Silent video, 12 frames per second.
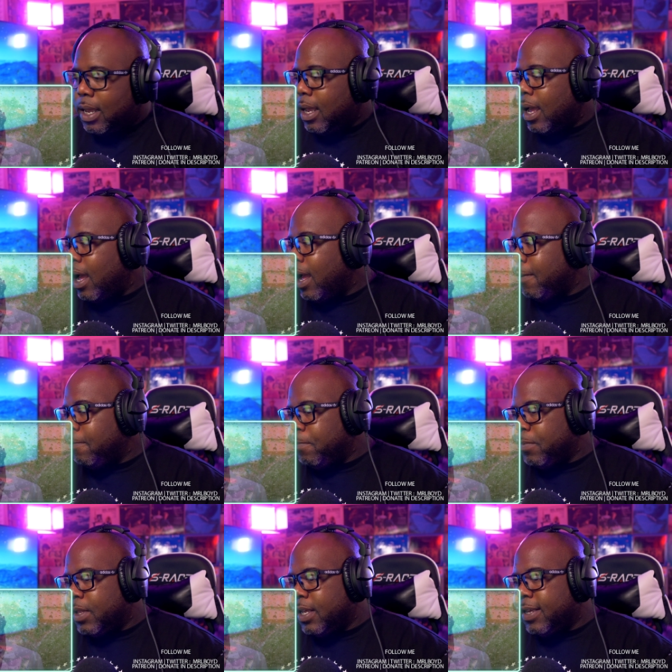
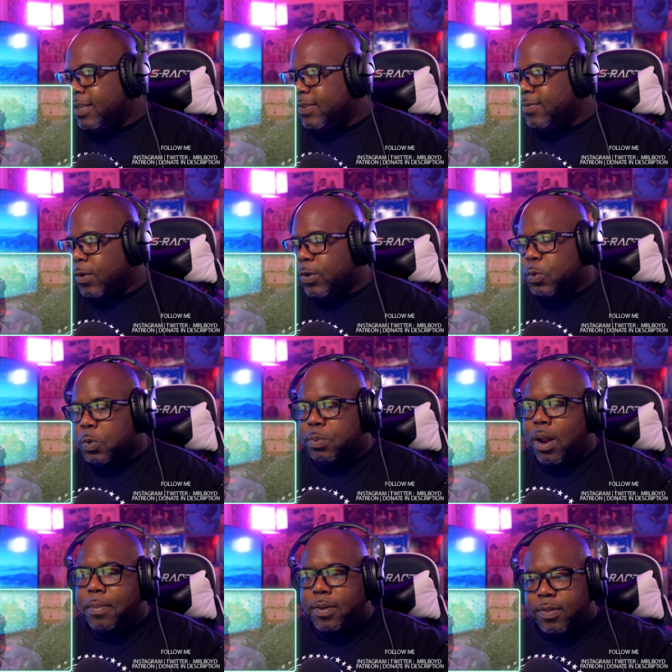um his verse was
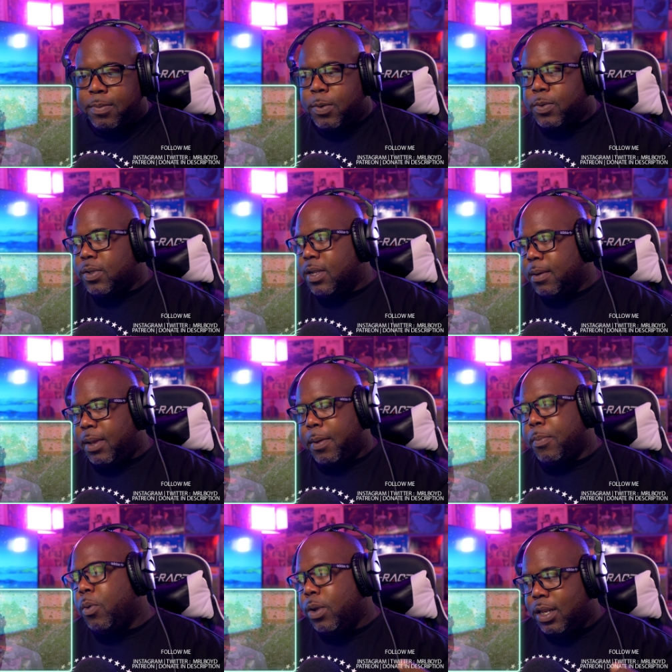probably the most uh, like
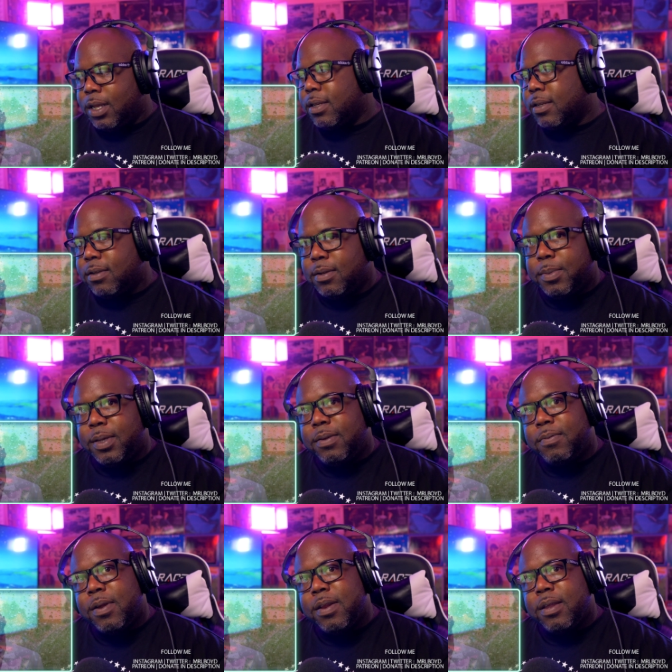poignant to me
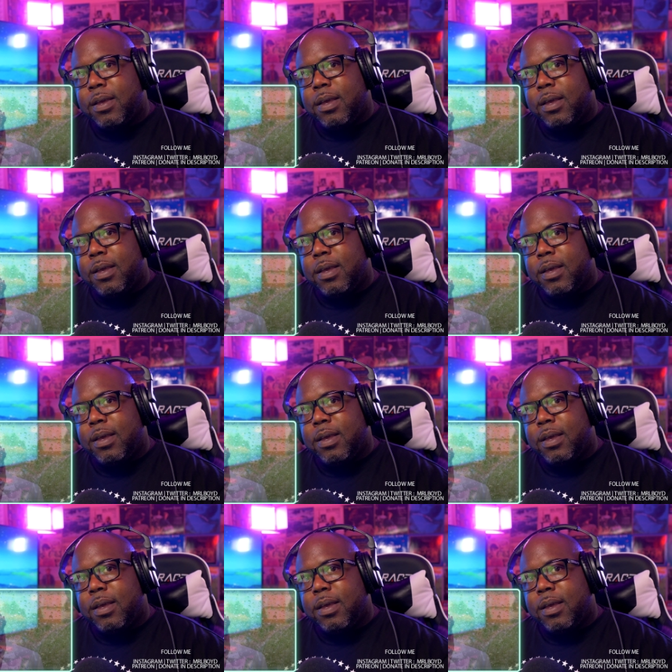right